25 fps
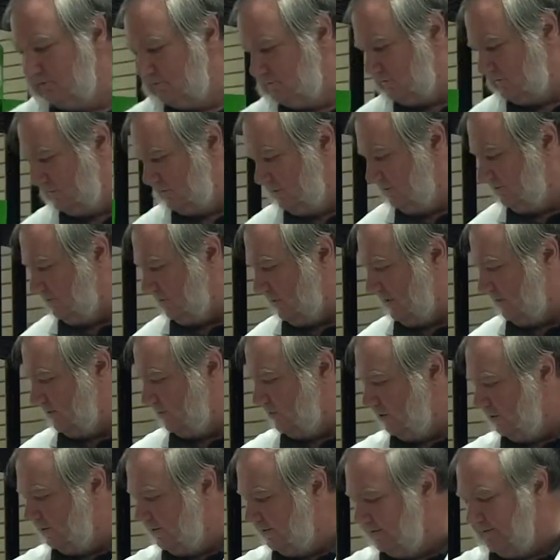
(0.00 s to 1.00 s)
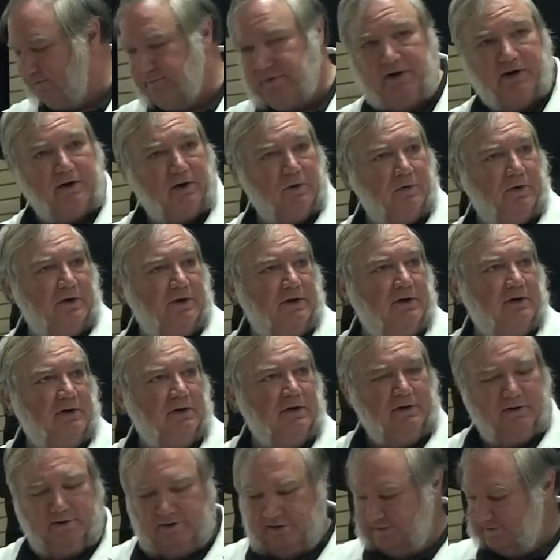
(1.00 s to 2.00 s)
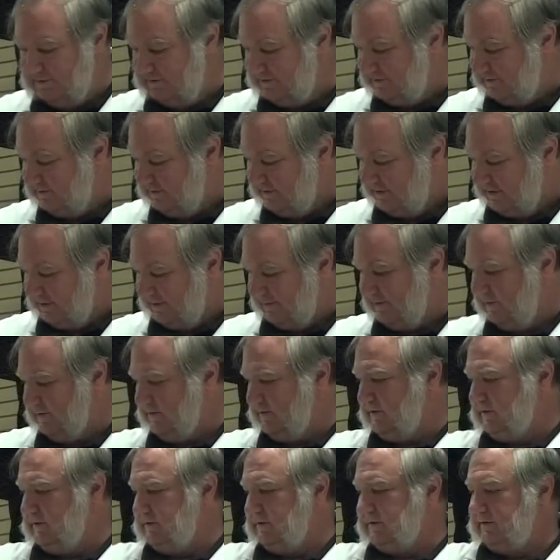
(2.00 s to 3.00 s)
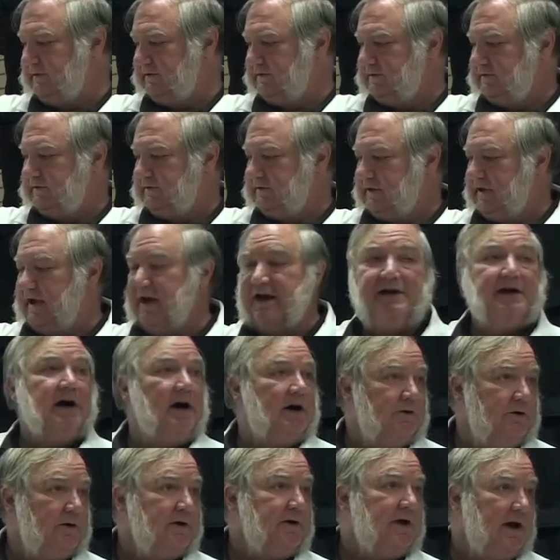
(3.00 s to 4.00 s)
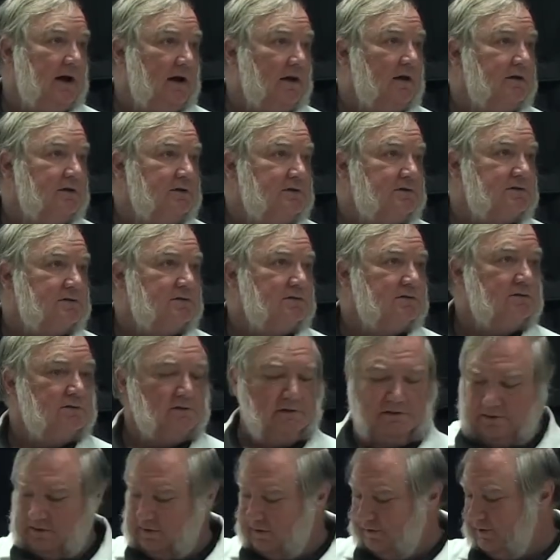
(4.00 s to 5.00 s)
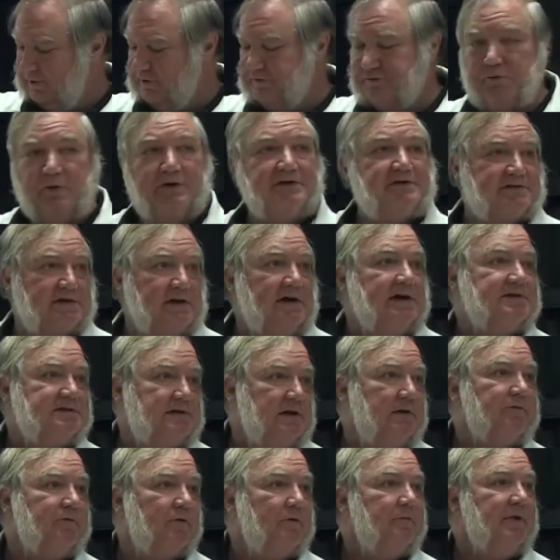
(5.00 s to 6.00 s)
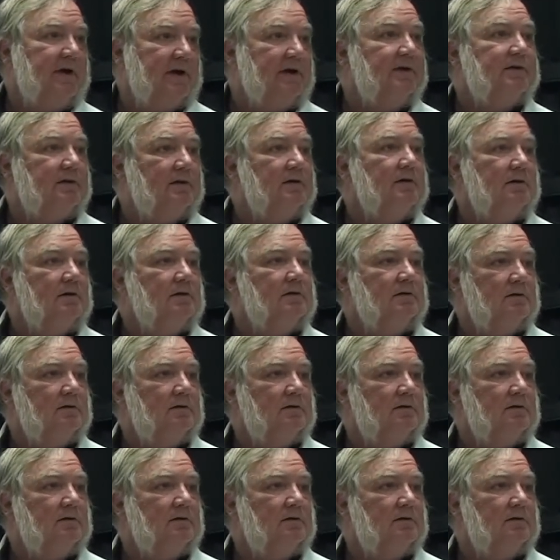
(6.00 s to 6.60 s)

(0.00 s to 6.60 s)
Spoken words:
So you probably go to the bigger one. This is 800 gallons, and there's one size up from that too.